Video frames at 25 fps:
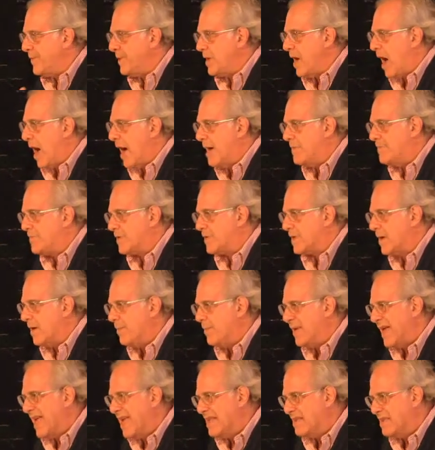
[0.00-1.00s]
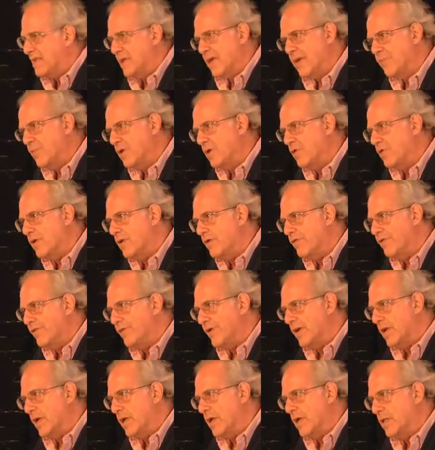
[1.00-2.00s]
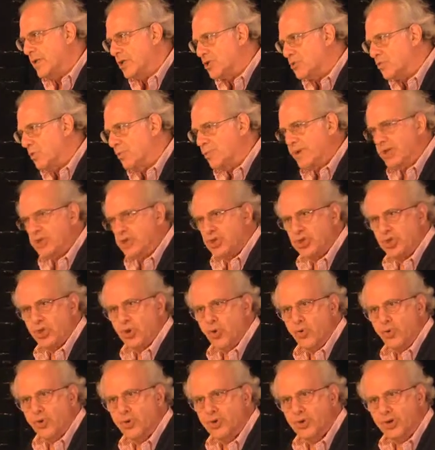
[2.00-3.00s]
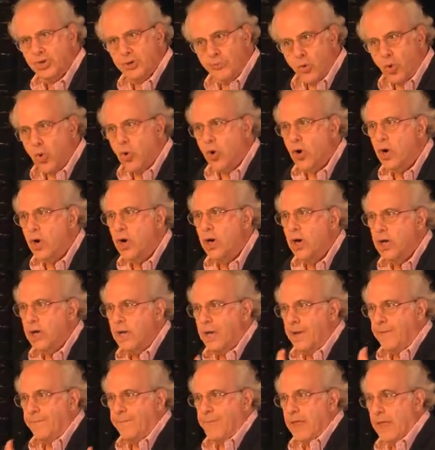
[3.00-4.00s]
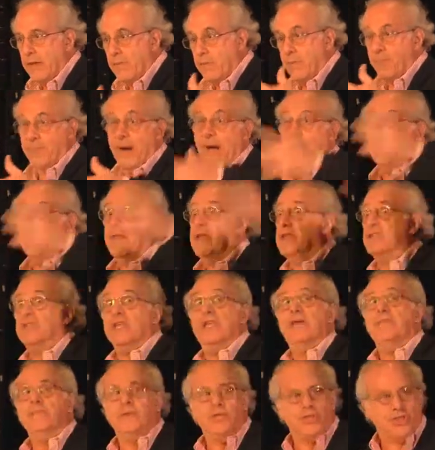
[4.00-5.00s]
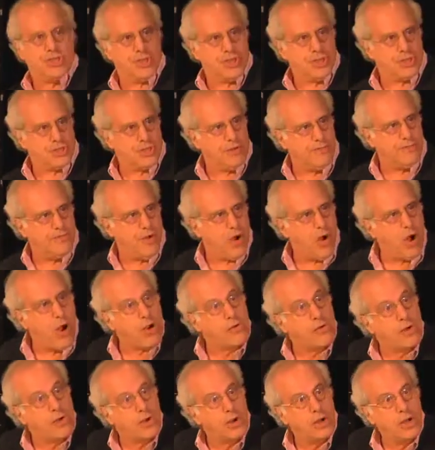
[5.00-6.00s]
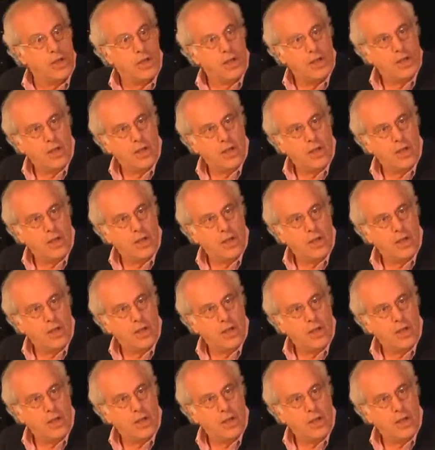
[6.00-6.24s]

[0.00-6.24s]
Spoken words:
hyped up anti-immigrant feeling. This will be stoked some more by these images of horror